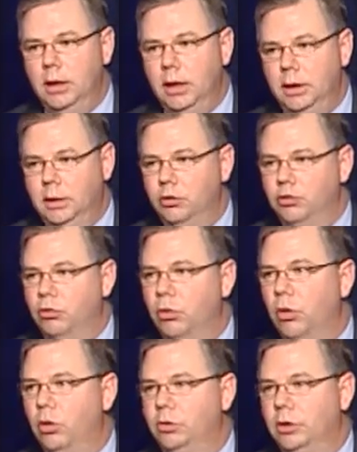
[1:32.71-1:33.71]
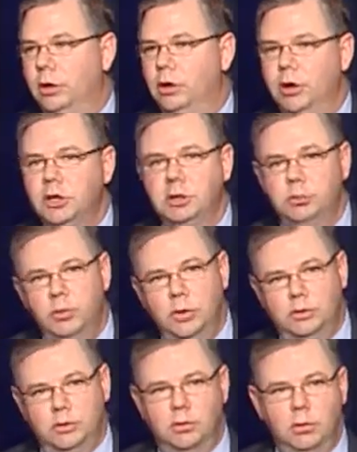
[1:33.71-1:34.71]
and controls and integration
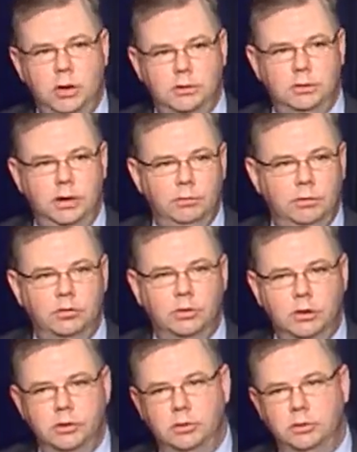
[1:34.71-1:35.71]
points across the infrastructure,